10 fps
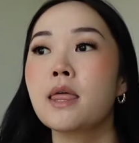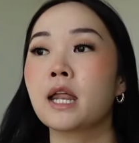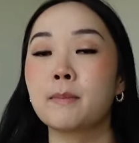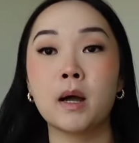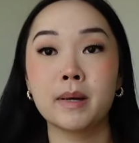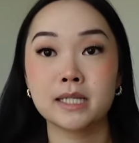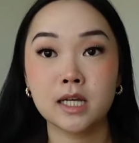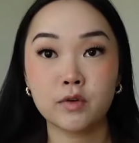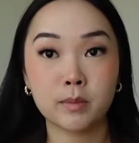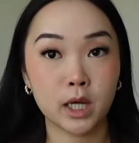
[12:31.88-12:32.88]
that I bought
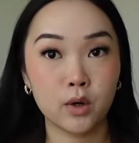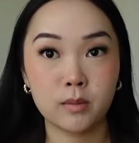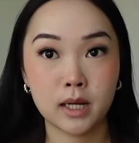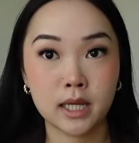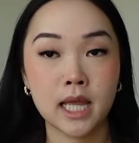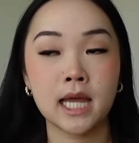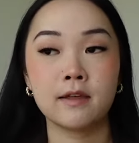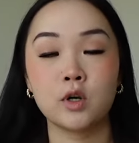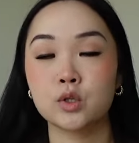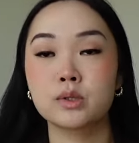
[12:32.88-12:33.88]
myself with my own money, and
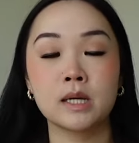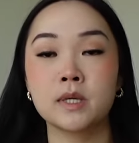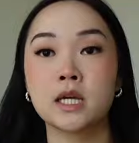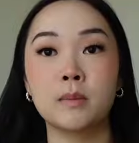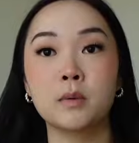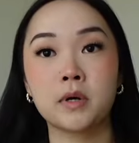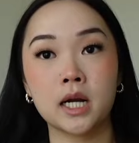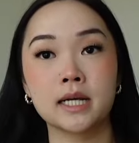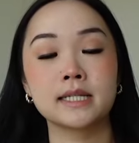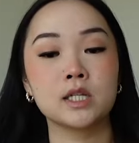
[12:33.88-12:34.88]
they've also sent me a couple
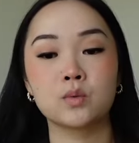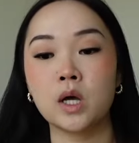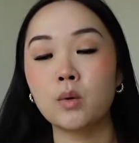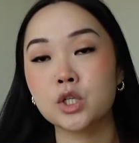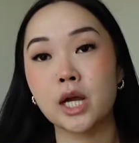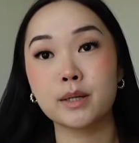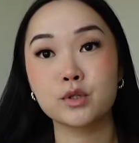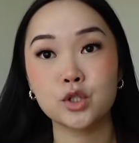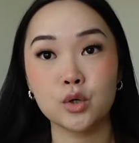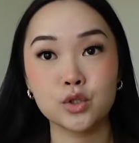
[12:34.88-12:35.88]
products as well, which I am
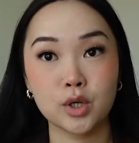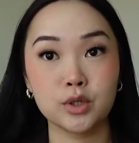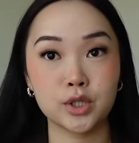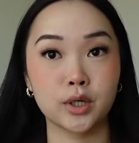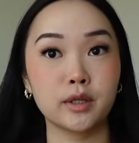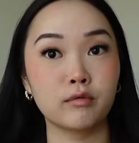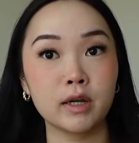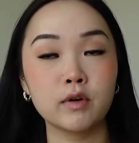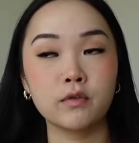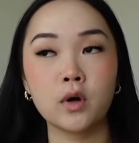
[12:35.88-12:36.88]
so eternally
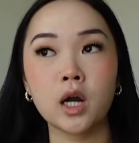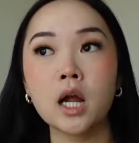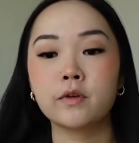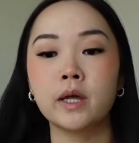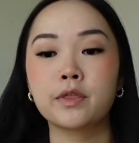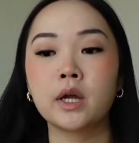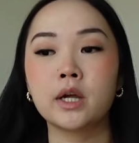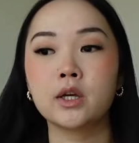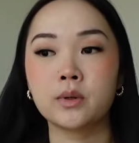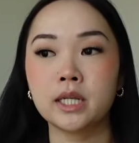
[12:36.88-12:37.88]
grateful for. I feel like their
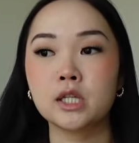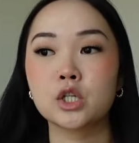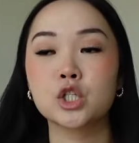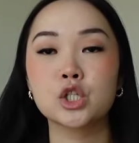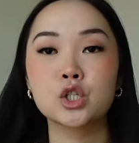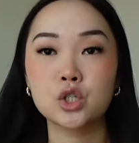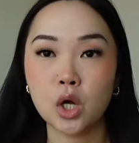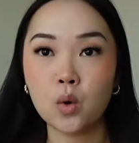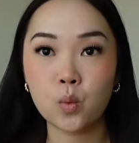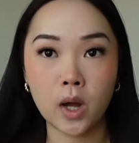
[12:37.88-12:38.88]
ingredients are just
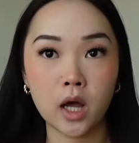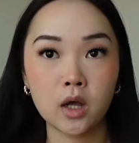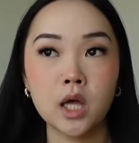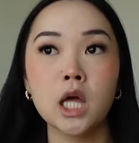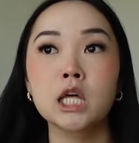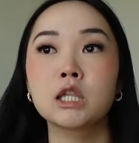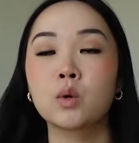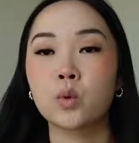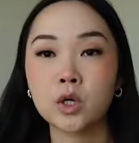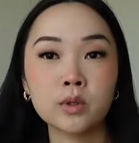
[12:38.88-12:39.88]
so well. They
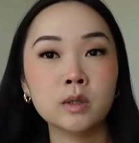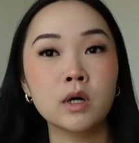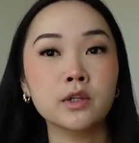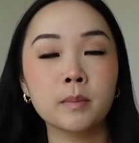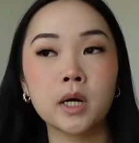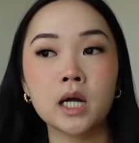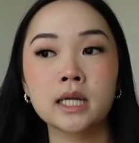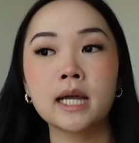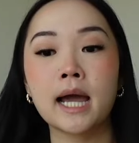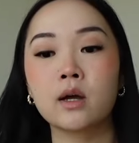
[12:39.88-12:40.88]
work really well on their
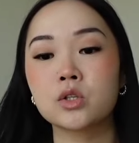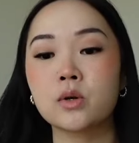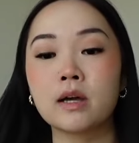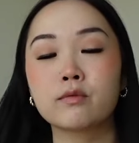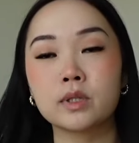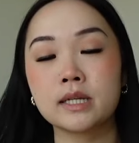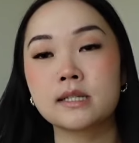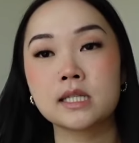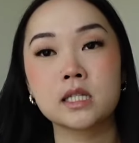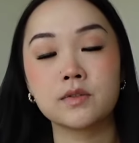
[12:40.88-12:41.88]
body. I also have really
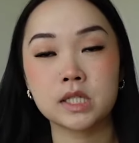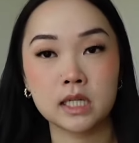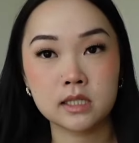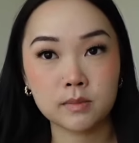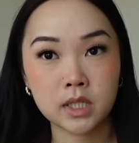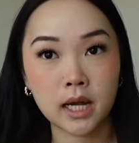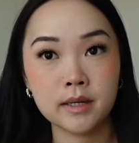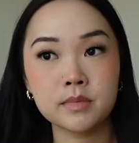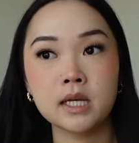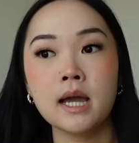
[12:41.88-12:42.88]
sensitive skin
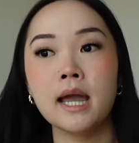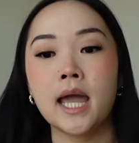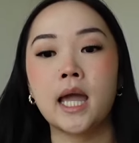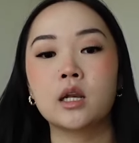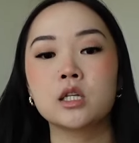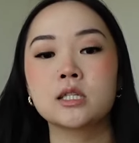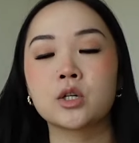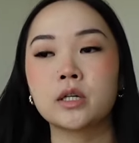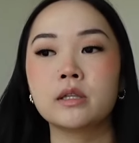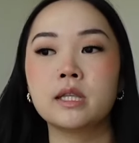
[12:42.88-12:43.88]
sometimes, and
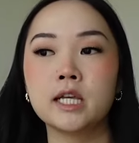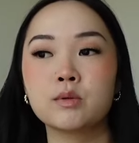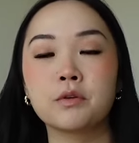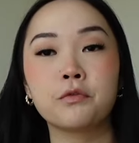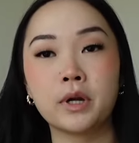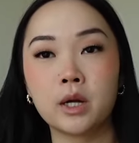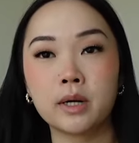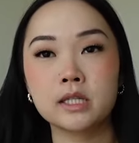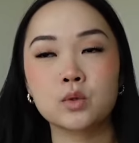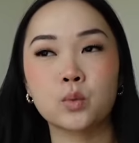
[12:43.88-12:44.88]
certain things with
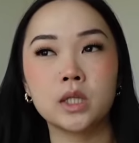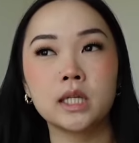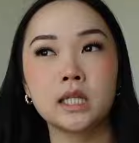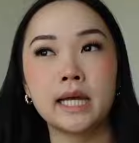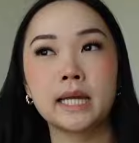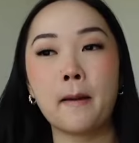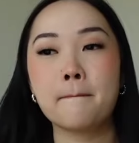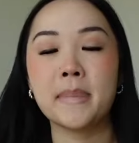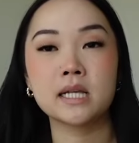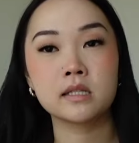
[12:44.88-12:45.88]
fragrance really like
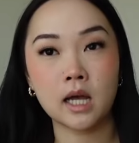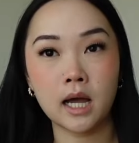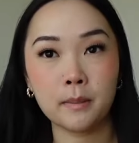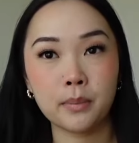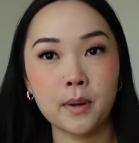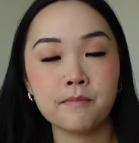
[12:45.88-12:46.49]
mess up